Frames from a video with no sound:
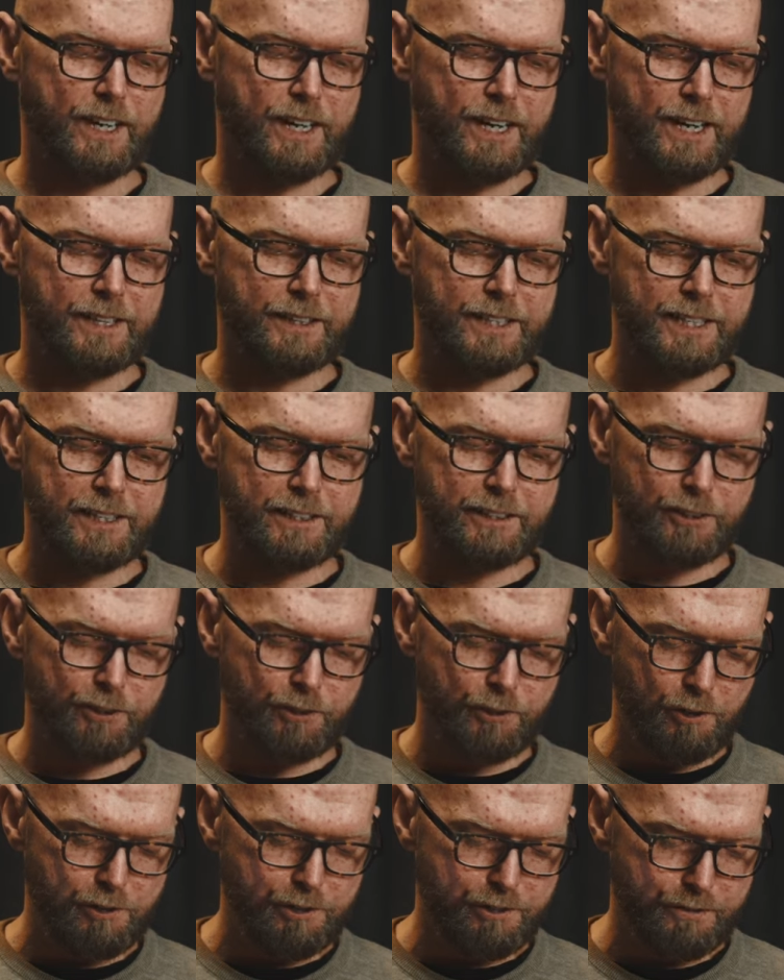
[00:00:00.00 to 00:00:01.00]
And then
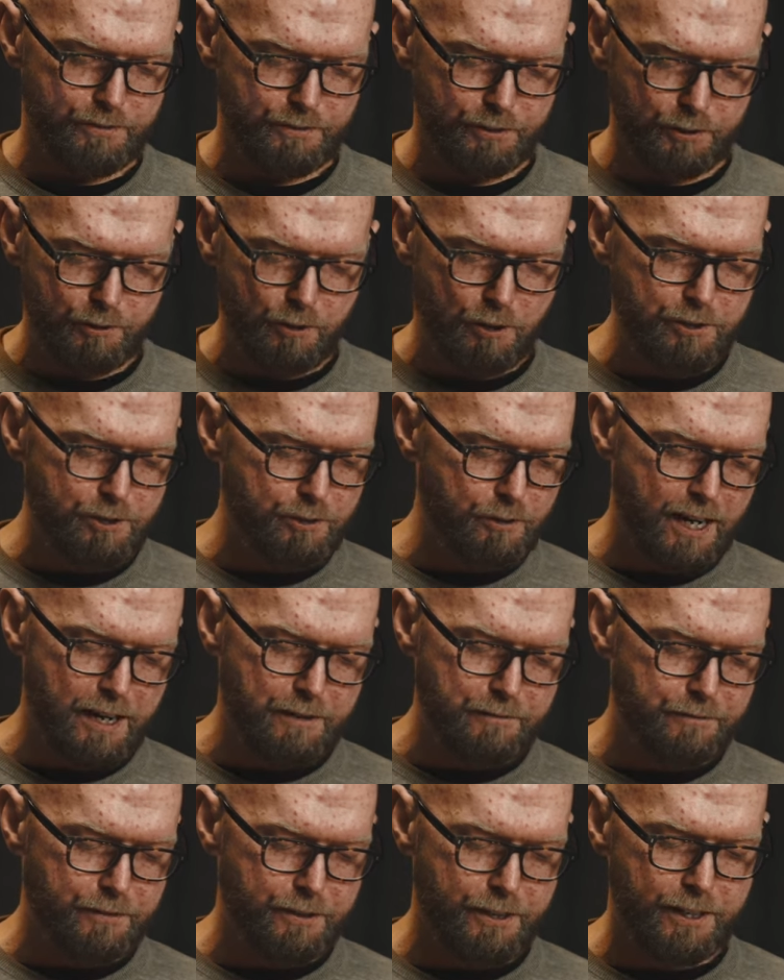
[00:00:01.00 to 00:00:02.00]
you also
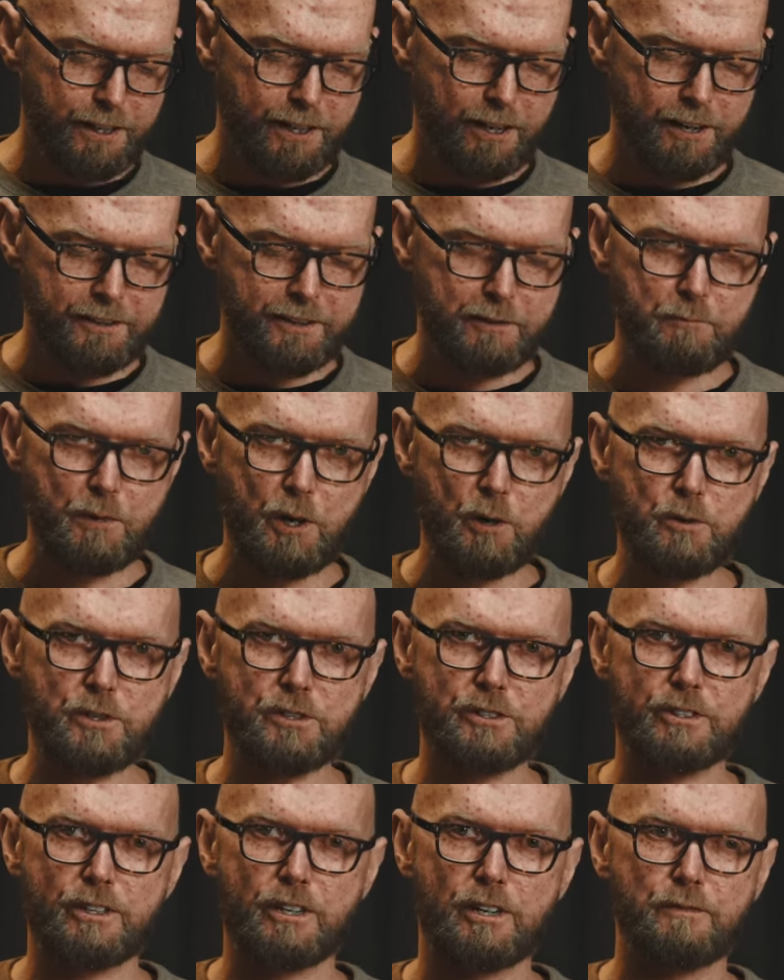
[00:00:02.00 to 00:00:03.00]
have other
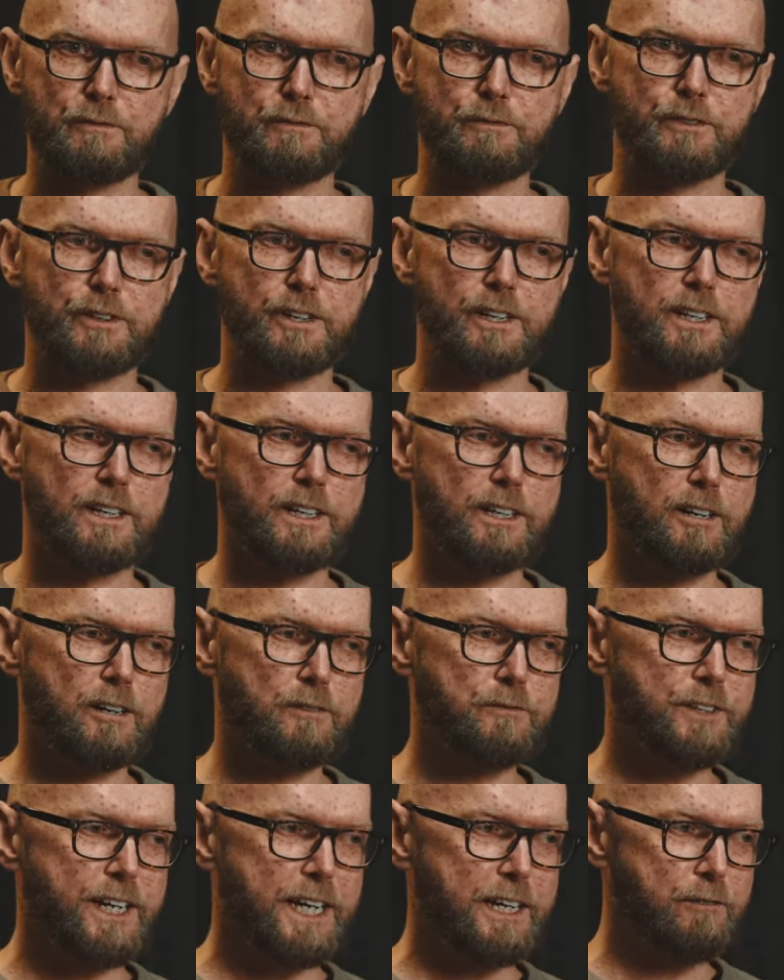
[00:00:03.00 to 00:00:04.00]
modes
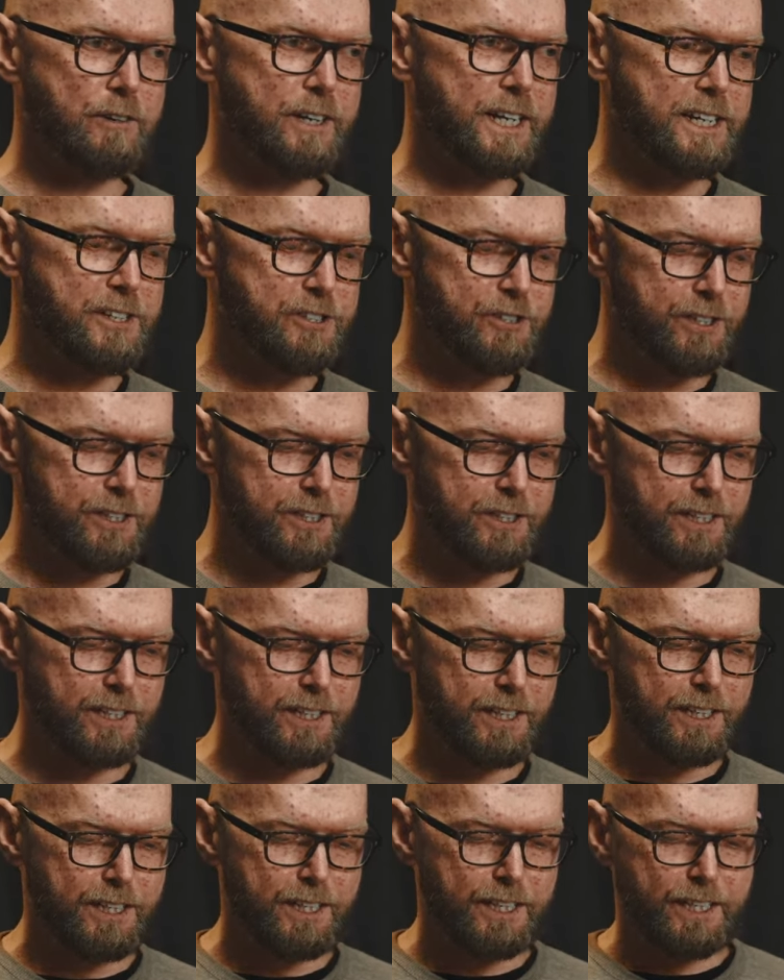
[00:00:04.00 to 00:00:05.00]
of degradation
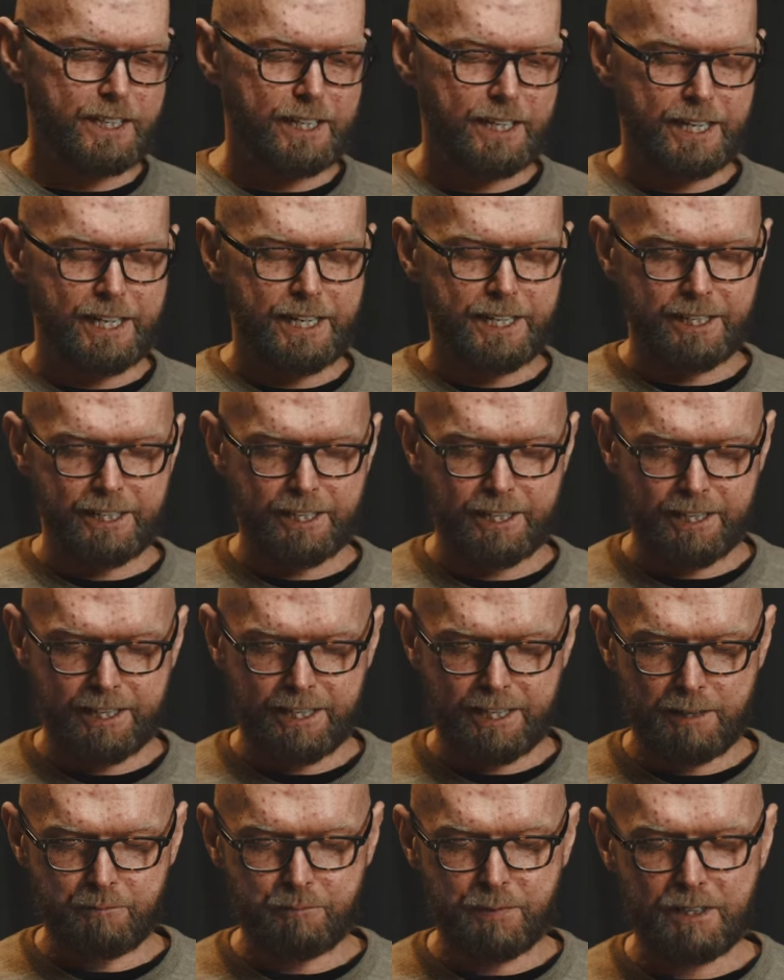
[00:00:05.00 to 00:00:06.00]
in
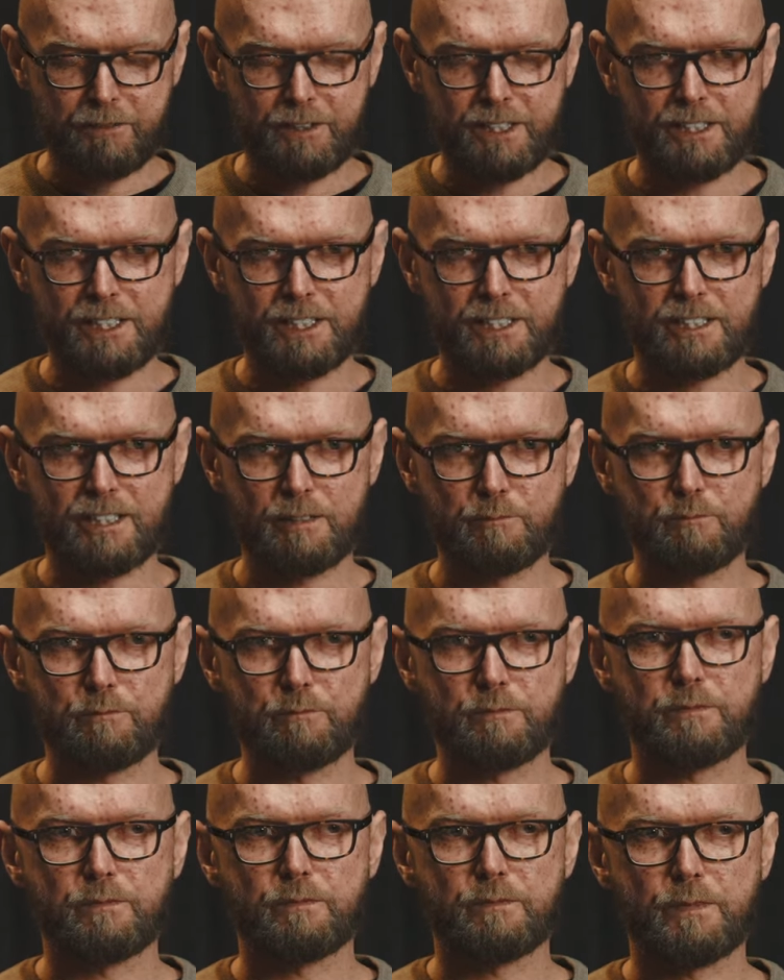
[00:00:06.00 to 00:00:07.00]
PV
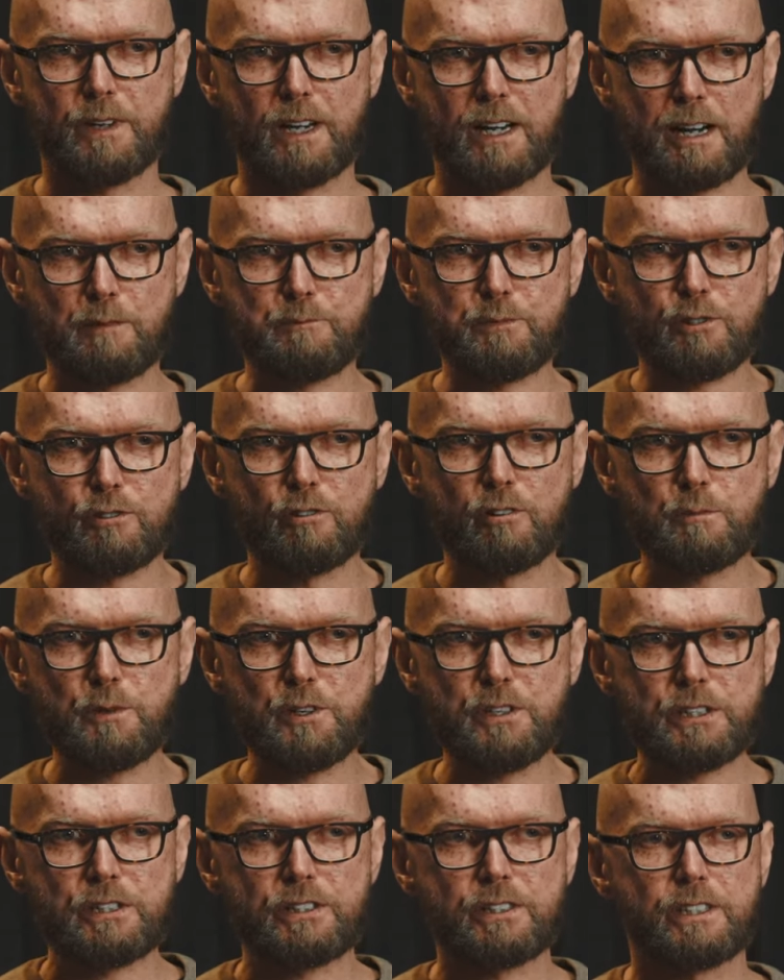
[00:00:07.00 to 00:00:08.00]
system
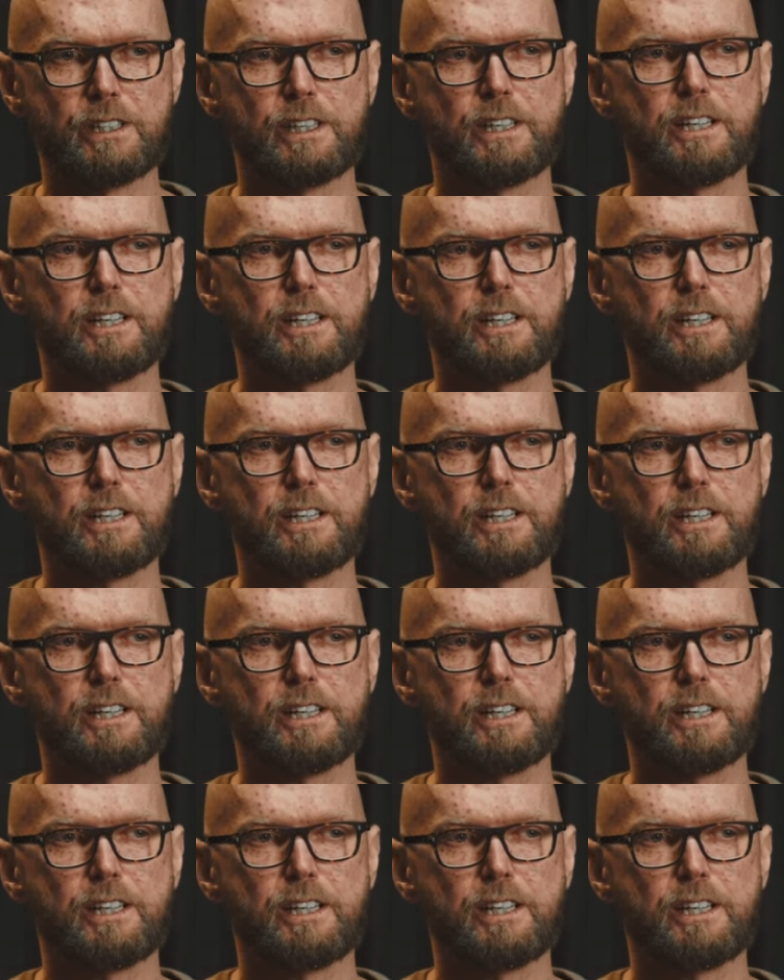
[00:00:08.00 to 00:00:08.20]
absorbers.